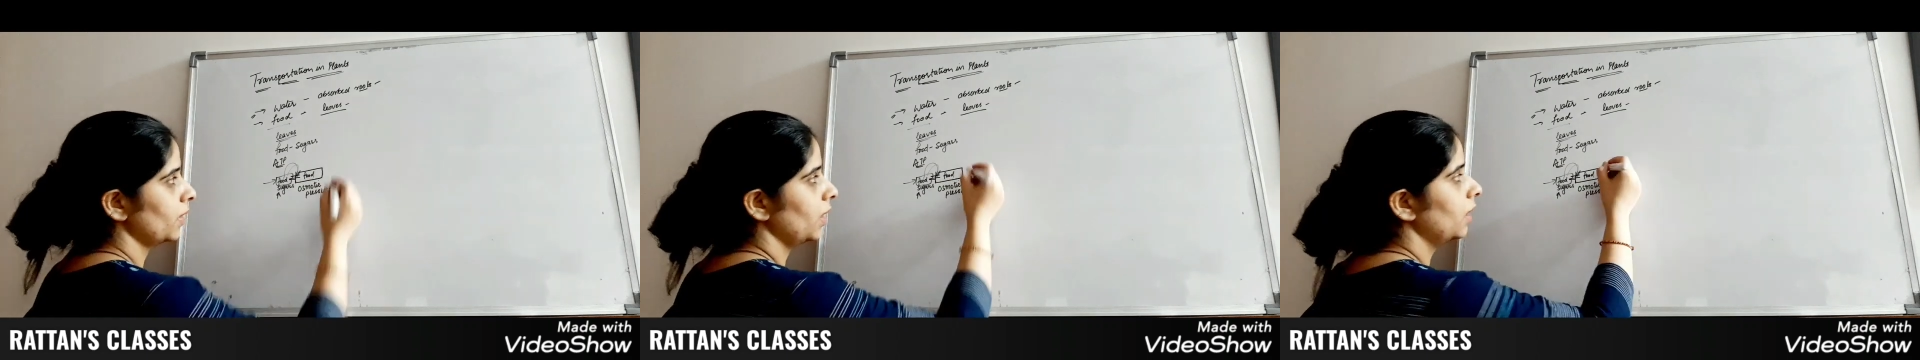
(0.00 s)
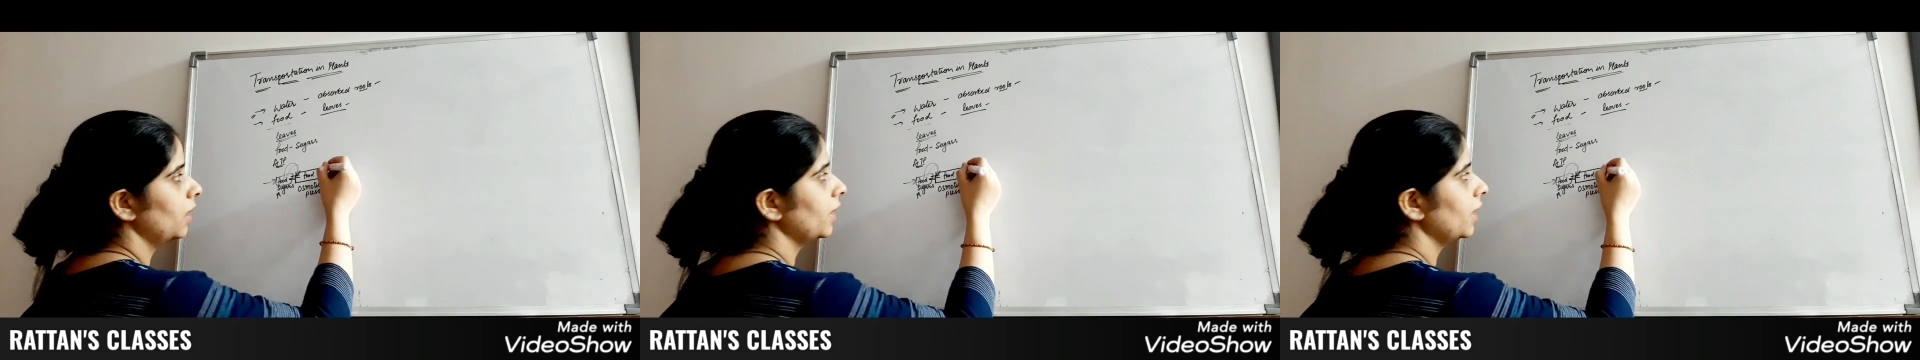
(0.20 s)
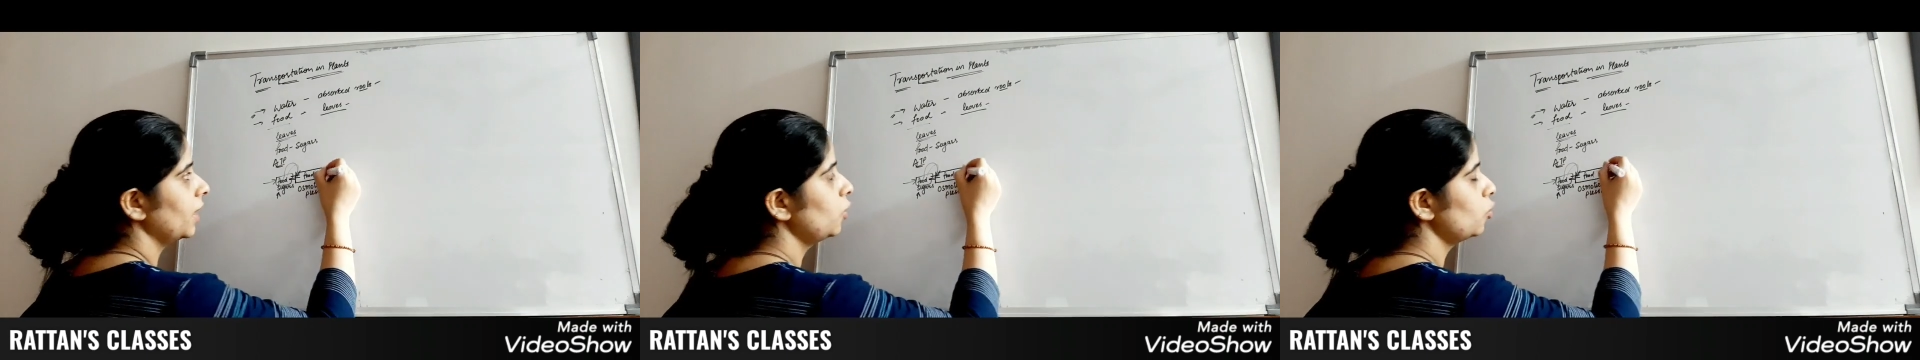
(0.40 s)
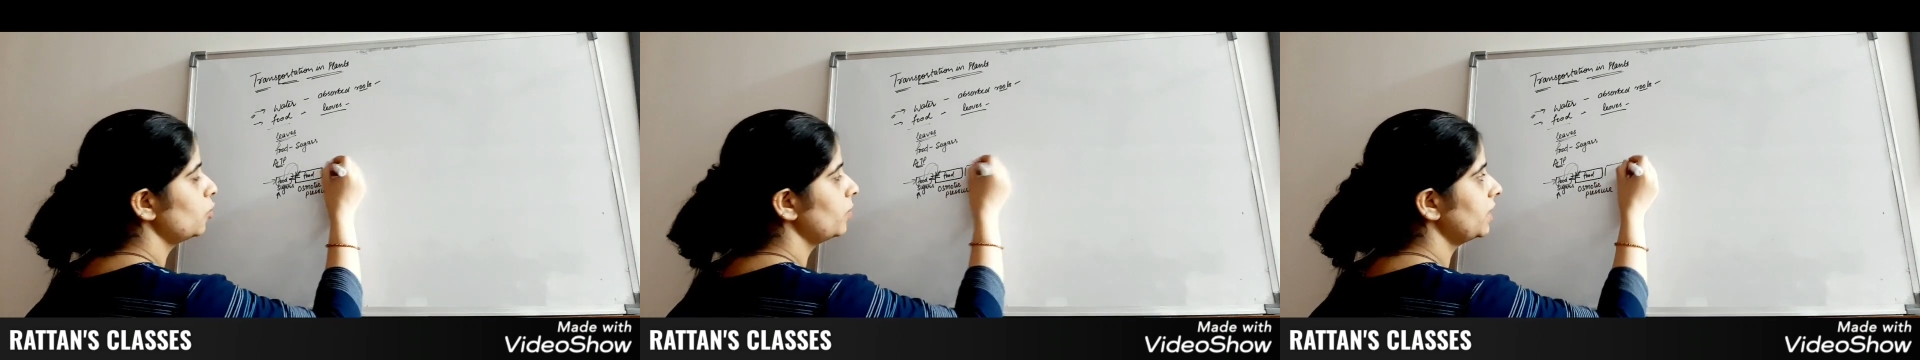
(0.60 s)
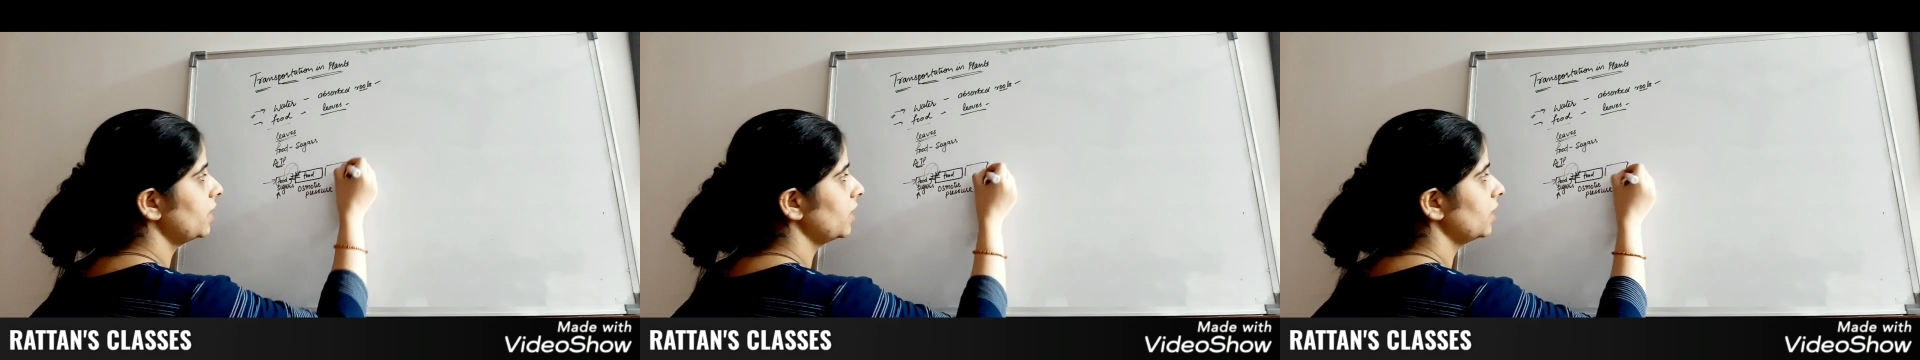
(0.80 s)
Again, to
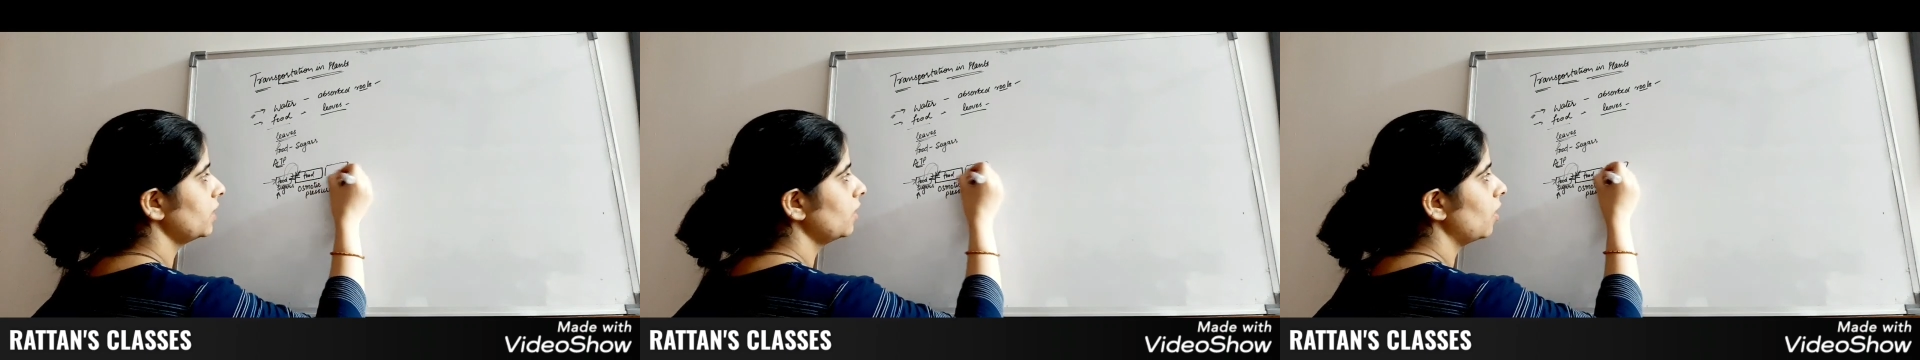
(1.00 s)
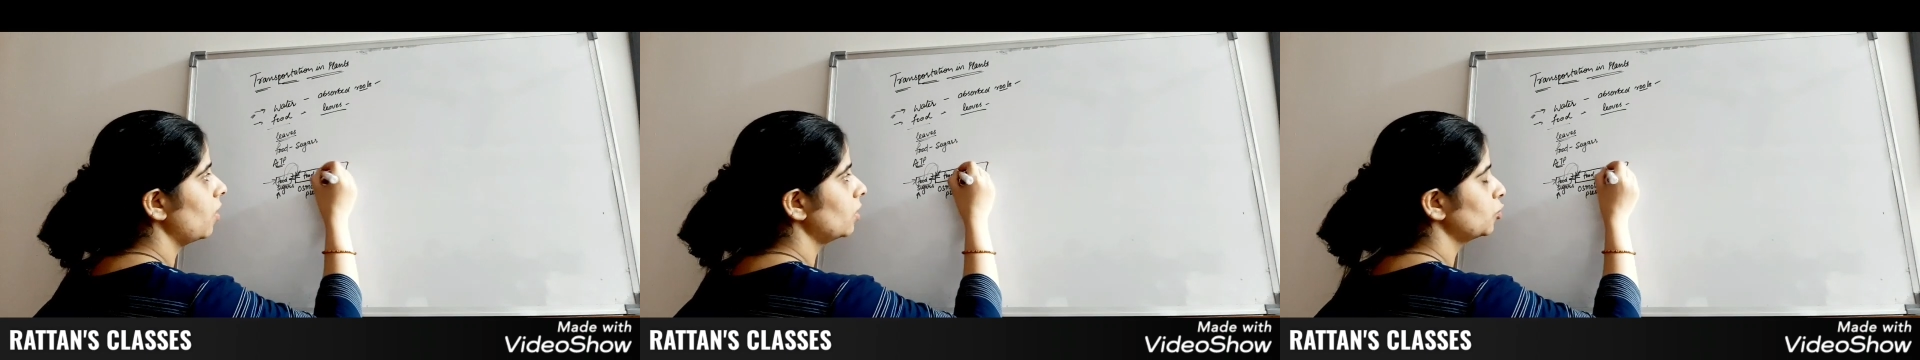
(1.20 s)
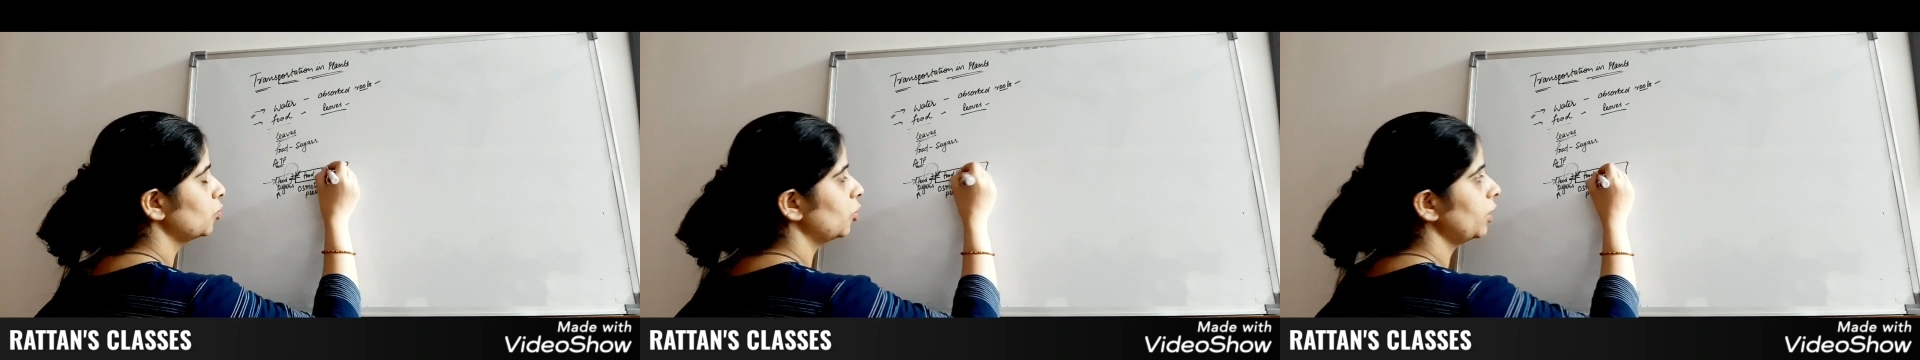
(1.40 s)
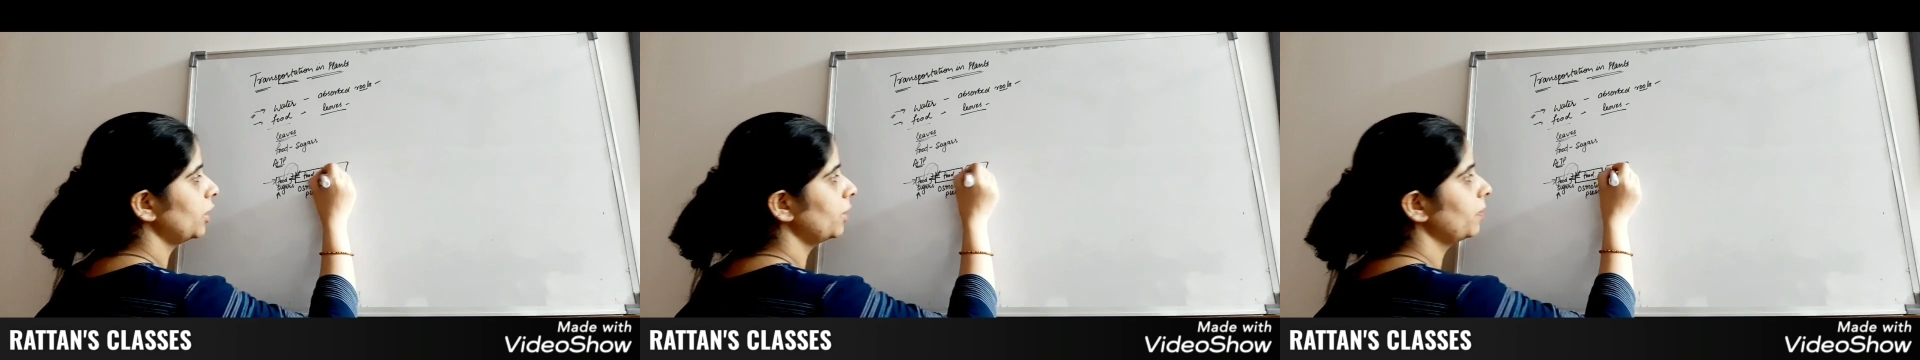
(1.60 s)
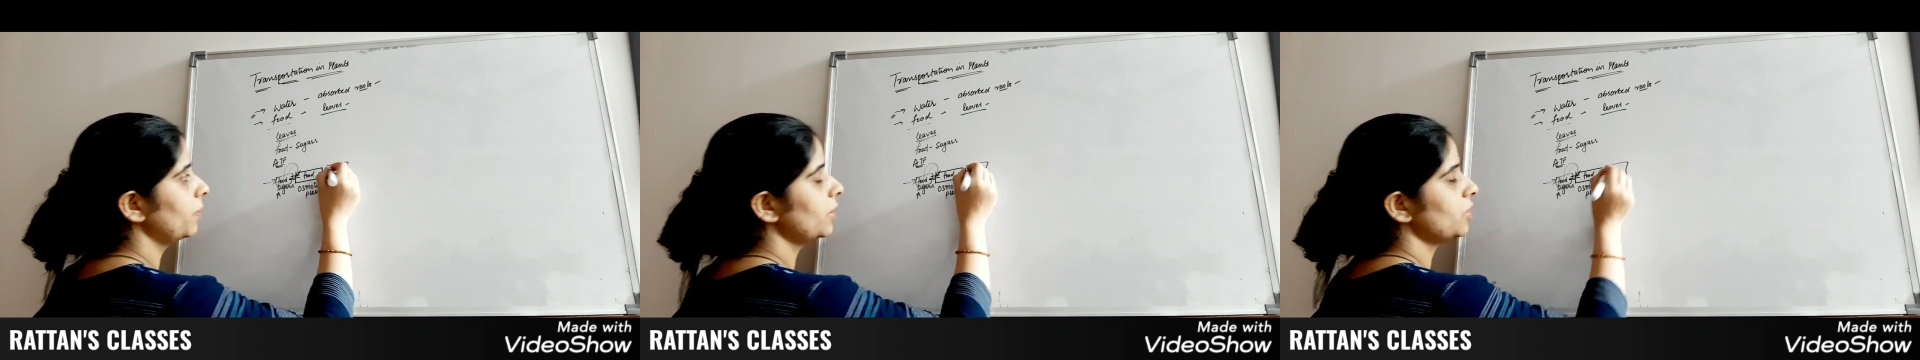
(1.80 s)
maintain the
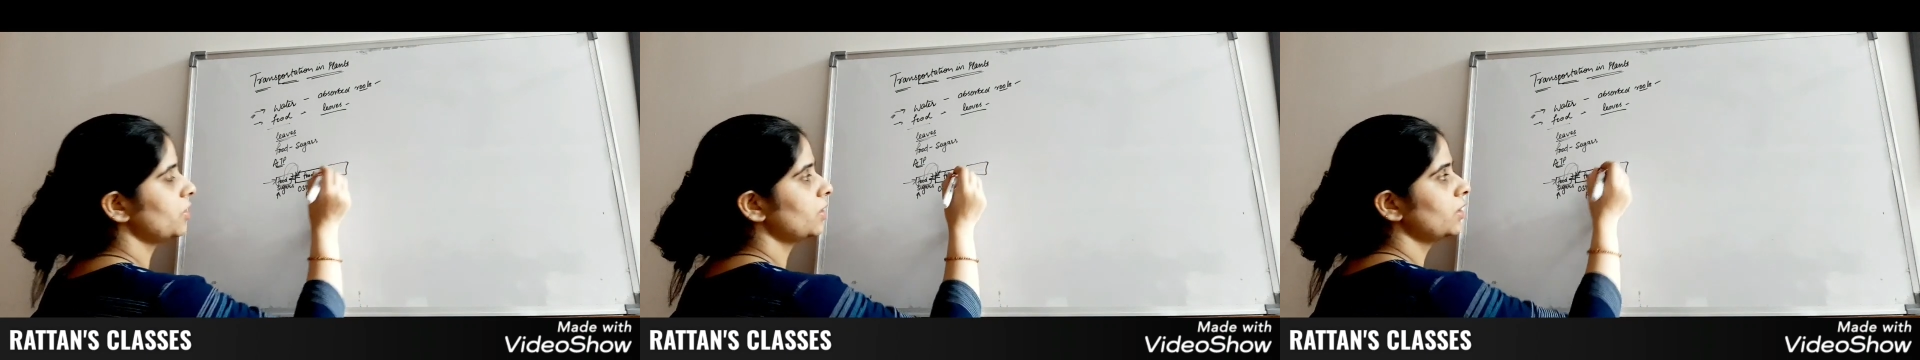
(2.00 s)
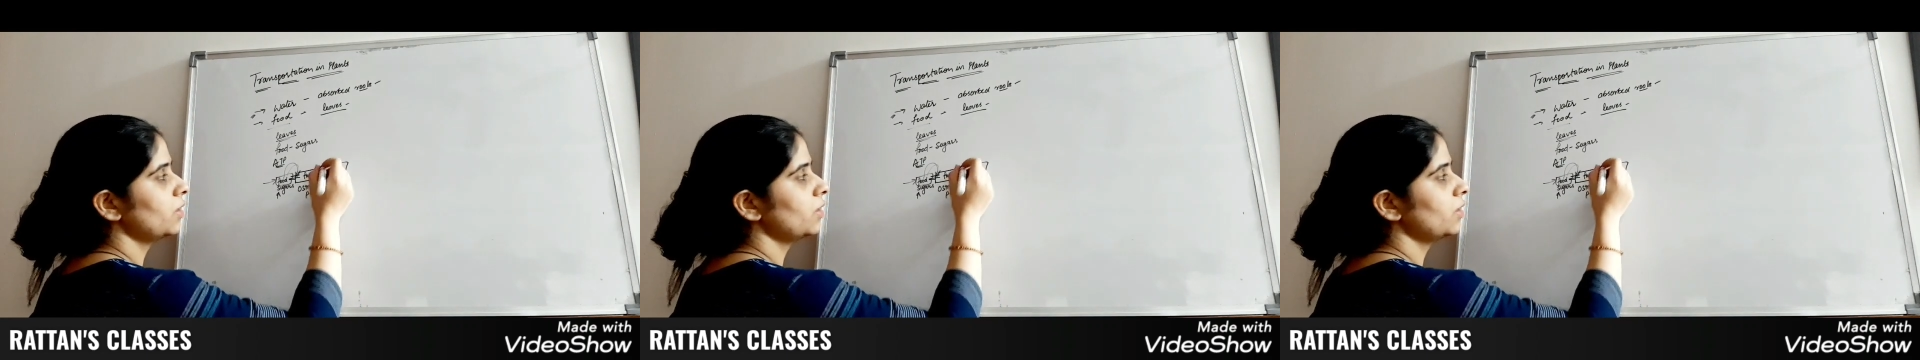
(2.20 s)
osmotic pressure,